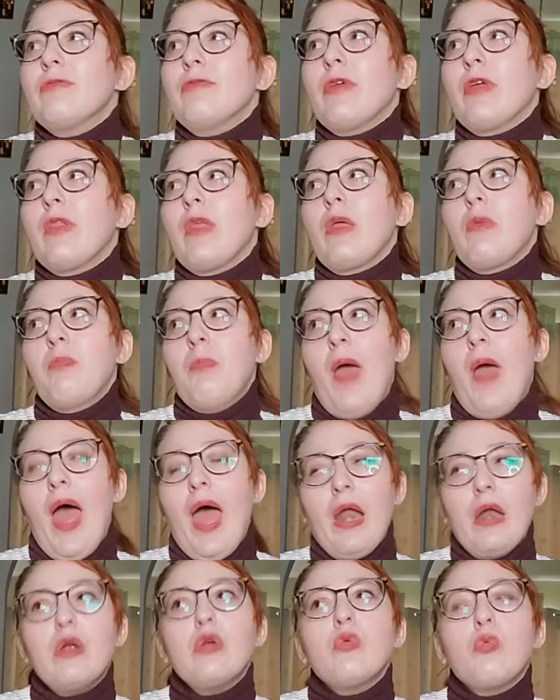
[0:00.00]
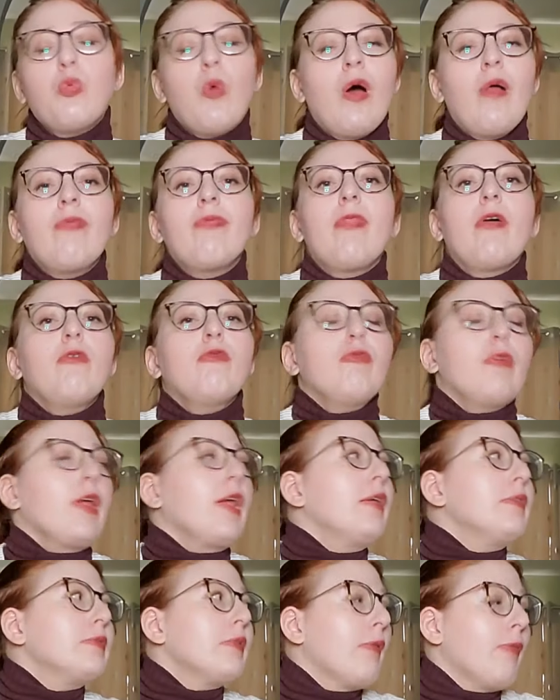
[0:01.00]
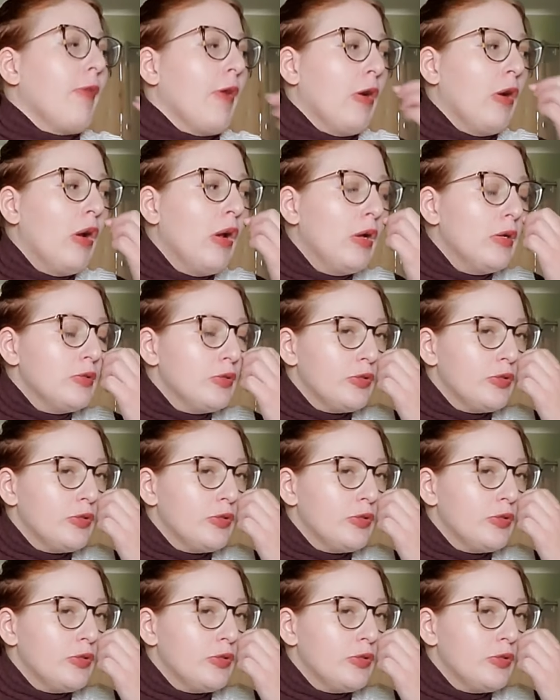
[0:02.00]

really matter what the reason they're